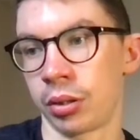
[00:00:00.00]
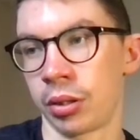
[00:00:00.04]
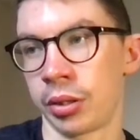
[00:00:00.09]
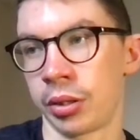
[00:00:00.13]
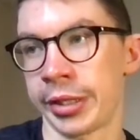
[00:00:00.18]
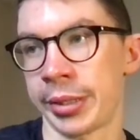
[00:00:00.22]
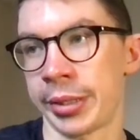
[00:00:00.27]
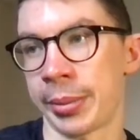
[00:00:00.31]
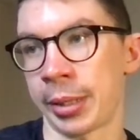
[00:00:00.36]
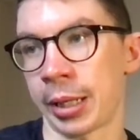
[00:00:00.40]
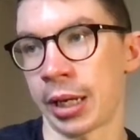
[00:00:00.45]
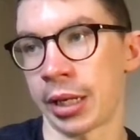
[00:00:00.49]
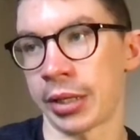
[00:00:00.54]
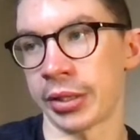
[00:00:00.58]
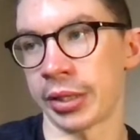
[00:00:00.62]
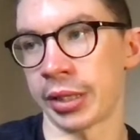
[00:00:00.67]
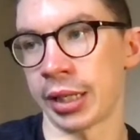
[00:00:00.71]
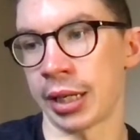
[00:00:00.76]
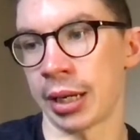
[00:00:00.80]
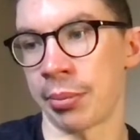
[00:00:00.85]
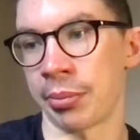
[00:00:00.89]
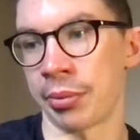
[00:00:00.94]
Tsimikas to
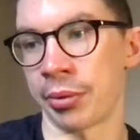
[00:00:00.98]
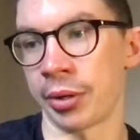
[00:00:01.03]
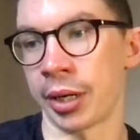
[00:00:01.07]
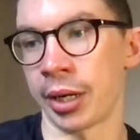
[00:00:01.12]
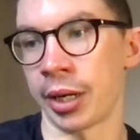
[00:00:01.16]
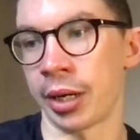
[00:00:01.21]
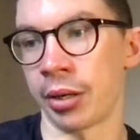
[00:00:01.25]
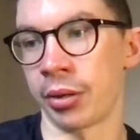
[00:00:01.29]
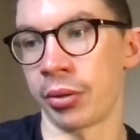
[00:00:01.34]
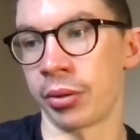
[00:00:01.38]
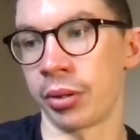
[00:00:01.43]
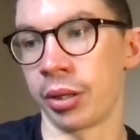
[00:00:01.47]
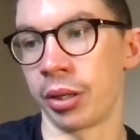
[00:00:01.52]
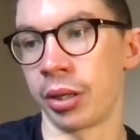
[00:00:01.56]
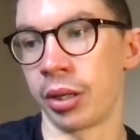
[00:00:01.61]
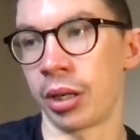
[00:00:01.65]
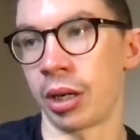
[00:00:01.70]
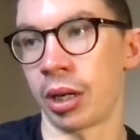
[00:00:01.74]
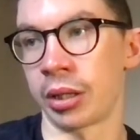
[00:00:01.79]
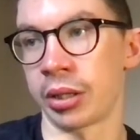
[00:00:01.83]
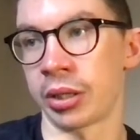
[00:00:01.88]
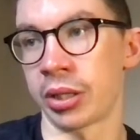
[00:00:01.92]
Gabriel.
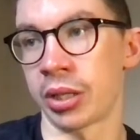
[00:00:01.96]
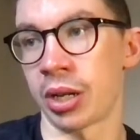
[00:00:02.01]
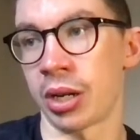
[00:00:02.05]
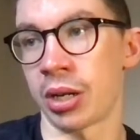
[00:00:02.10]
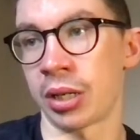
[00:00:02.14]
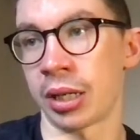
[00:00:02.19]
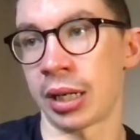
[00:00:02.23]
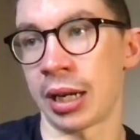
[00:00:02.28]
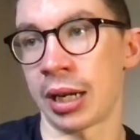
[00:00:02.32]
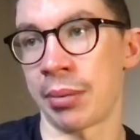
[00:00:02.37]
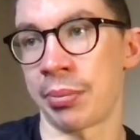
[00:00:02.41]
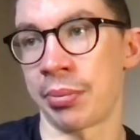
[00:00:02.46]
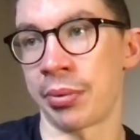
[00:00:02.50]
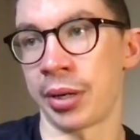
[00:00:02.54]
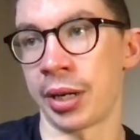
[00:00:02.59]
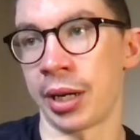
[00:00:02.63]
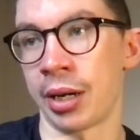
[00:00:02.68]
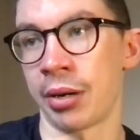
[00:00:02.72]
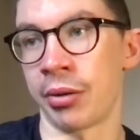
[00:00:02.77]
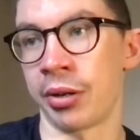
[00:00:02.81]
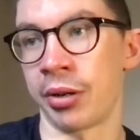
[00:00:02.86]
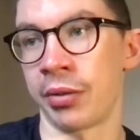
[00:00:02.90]
I'd start
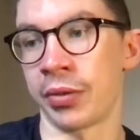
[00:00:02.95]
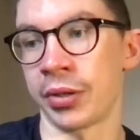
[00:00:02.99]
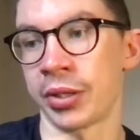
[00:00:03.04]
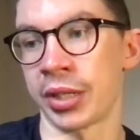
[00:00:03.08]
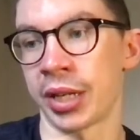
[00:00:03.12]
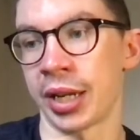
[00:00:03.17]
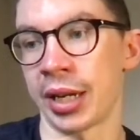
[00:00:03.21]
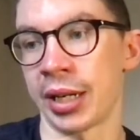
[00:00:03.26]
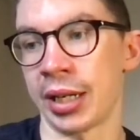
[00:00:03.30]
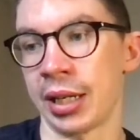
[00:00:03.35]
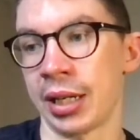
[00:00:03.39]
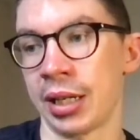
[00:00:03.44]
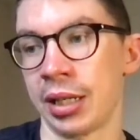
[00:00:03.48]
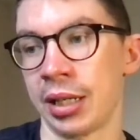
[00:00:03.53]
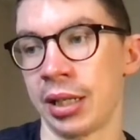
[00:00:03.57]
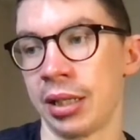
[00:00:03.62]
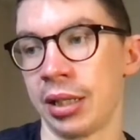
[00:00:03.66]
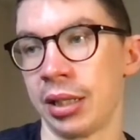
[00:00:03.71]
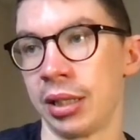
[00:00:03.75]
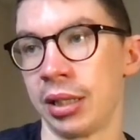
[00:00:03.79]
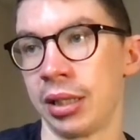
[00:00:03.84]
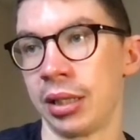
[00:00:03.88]
Gabriel over Taylor,
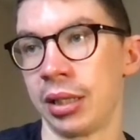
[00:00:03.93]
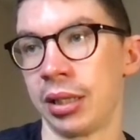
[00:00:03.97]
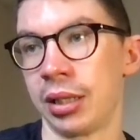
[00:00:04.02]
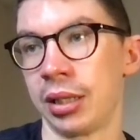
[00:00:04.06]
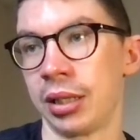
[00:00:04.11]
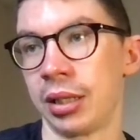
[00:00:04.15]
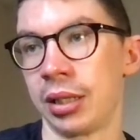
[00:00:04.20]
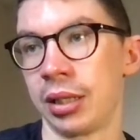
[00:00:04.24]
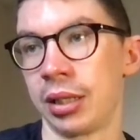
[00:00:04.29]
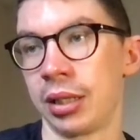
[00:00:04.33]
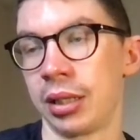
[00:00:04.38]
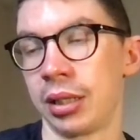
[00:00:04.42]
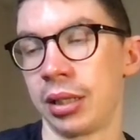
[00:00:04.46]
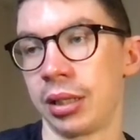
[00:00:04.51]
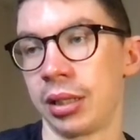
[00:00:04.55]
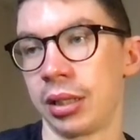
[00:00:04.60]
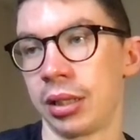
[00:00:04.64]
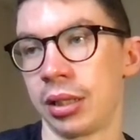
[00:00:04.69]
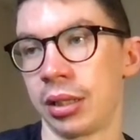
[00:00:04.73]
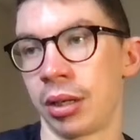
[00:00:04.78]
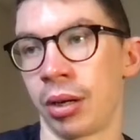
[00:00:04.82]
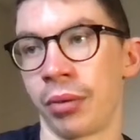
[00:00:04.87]

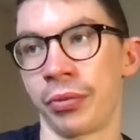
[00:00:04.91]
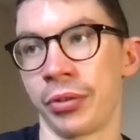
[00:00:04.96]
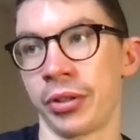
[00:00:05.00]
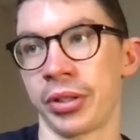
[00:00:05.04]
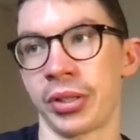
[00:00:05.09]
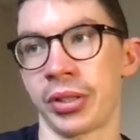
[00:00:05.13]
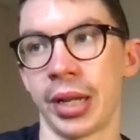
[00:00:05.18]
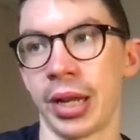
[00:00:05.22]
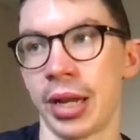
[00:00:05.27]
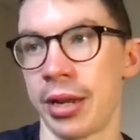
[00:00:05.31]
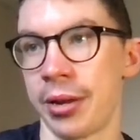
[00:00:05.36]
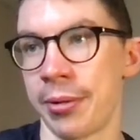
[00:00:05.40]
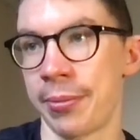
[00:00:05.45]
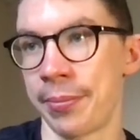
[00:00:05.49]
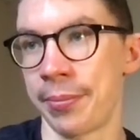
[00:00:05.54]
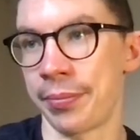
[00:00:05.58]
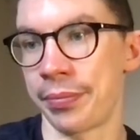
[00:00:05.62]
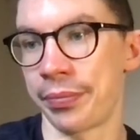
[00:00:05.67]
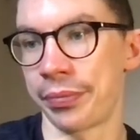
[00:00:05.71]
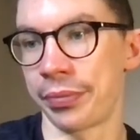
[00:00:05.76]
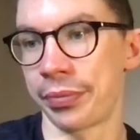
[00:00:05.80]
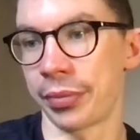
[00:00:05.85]
obviously.
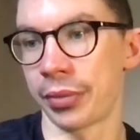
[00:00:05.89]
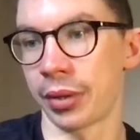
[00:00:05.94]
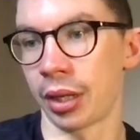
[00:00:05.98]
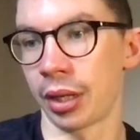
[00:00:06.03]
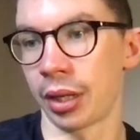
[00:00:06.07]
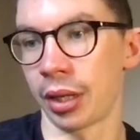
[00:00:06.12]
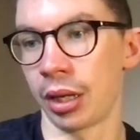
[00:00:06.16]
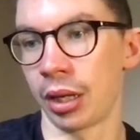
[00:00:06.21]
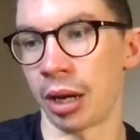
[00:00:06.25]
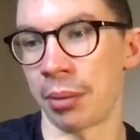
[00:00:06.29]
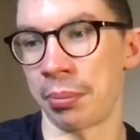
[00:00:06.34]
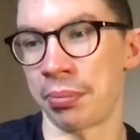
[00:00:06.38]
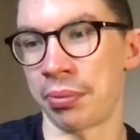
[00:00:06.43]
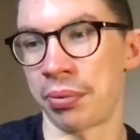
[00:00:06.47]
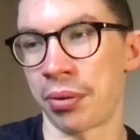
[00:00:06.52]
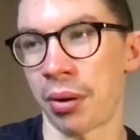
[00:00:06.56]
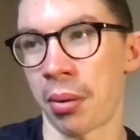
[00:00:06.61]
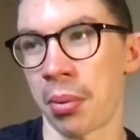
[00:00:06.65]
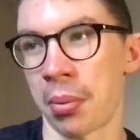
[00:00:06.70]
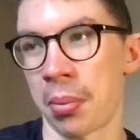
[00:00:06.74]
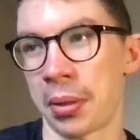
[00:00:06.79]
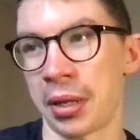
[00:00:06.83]
I'd
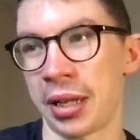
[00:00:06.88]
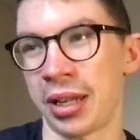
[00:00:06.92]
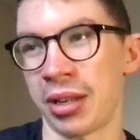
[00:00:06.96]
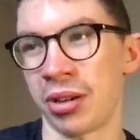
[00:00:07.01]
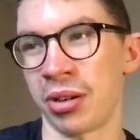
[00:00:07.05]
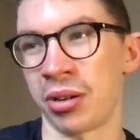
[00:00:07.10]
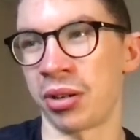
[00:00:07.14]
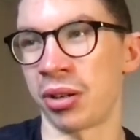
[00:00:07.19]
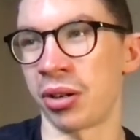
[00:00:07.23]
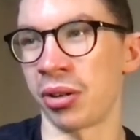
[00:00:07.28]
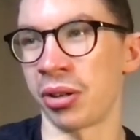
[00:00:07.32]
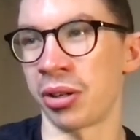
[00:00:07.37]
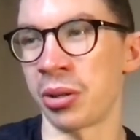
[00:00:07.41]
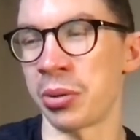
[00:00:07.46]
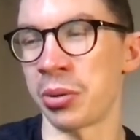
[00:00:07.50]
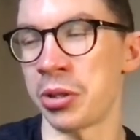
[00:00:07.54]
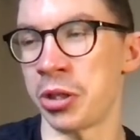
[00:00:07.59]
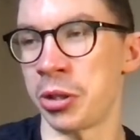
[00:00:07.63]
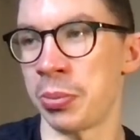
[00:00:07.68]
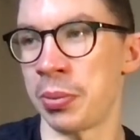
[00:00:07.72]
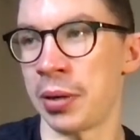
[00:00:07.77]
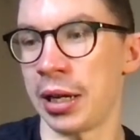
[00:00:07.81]
probably... Oh, God, who
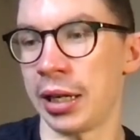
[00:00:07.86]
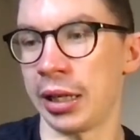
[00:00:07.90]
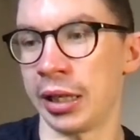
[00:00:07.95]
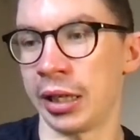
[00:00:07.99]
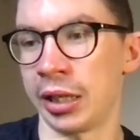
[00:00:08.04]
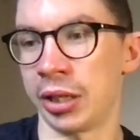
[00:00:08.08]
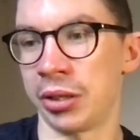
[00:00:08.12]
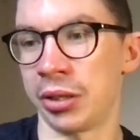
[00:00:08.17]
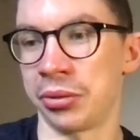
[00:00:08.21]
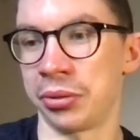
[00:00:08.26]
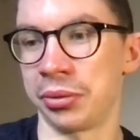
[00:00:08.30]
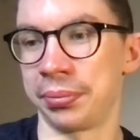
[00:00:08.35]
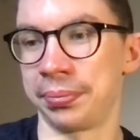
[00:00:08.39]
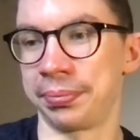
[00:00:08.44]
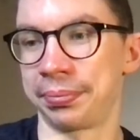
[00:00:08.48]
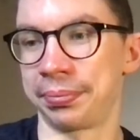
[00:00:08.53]
would you play in goal?